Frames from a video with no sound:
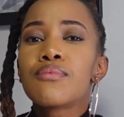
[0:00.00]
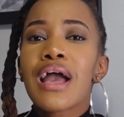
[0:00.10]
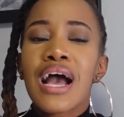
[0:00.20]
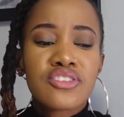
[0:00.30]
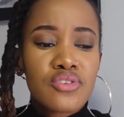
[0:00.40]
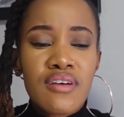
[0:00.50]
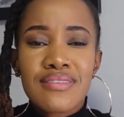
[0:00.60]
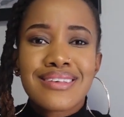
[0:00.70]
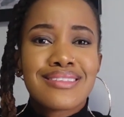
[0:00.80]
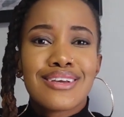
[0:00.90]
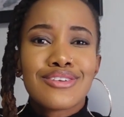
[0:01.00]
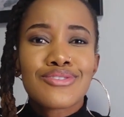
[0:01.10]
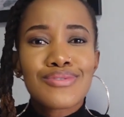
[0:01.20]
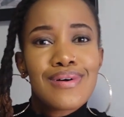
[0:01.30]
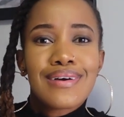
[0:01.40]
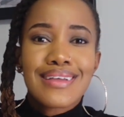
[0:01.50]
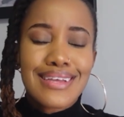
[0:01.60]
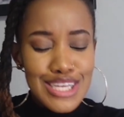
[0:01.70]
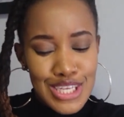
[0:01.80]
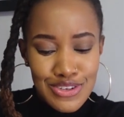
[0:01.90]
We had to obviously enjoyment.